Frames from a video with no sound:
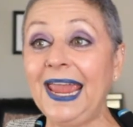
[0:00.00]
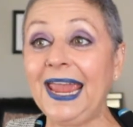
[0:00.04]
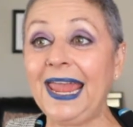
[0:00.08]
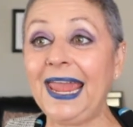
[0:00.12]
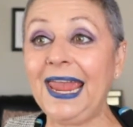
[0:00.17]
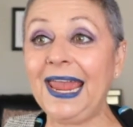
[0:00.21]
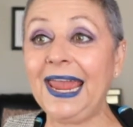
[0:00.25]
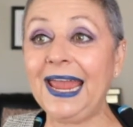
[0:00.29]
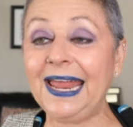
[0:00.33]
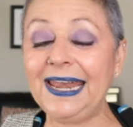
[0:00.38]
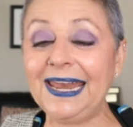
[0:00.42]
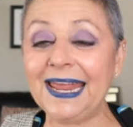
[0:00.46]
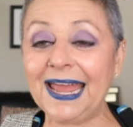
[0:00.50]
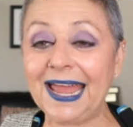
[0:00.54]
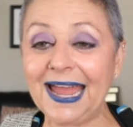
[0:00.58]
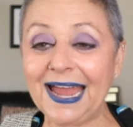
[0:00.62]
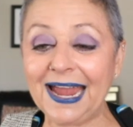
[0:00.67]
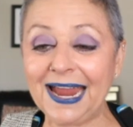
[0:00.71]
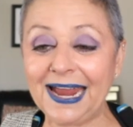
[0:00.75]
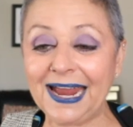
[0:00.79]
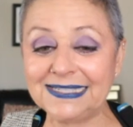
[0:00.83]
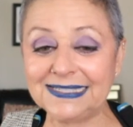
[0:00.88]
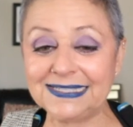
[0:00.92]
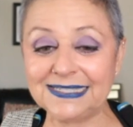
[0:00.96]
And
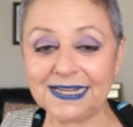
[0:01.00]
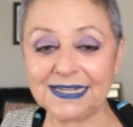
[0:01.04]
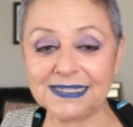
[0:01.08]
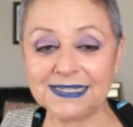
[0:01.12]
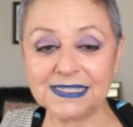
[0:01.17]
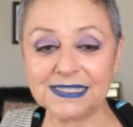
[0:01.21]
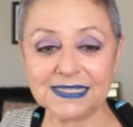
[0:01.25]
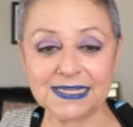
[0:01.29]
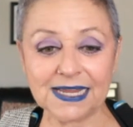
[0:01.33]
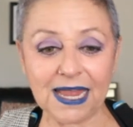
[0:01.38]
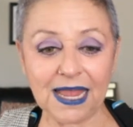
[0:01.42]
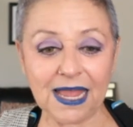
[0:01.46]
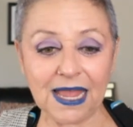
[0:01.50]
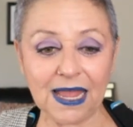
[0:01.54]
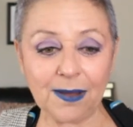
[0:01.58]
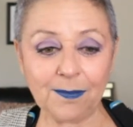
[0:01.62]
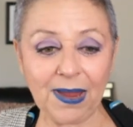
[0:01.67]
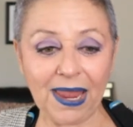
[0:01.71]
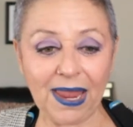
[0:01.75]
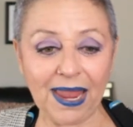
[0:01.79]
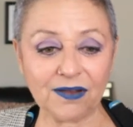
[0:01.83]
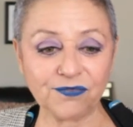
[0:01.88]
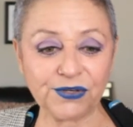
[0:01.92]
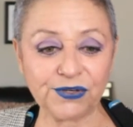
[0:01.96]
I since um,
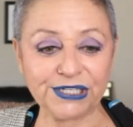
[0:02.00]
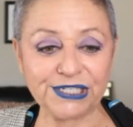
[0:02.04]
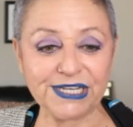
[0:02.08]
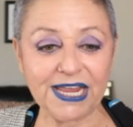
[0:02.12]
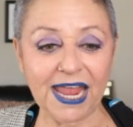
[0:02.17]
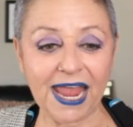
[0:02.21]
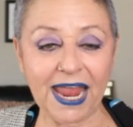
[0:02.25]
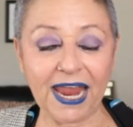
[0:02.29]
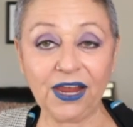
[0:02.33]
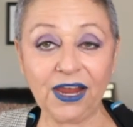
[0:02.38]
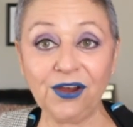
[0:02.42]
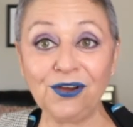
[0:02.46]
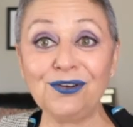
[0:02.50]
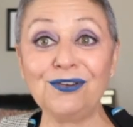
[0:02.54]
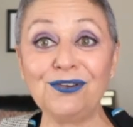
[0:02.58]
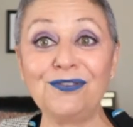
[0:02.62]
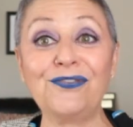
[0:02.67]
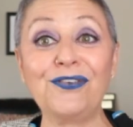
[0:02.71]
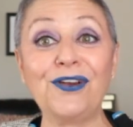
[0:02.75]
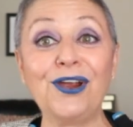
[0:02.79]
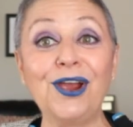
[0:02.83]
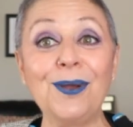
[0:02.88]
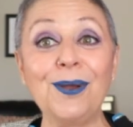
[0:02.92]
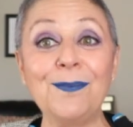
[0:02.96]
have retired
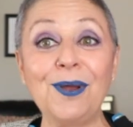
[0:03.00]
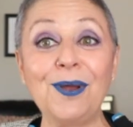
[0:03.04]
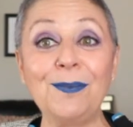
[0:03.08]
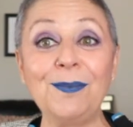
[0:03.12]
from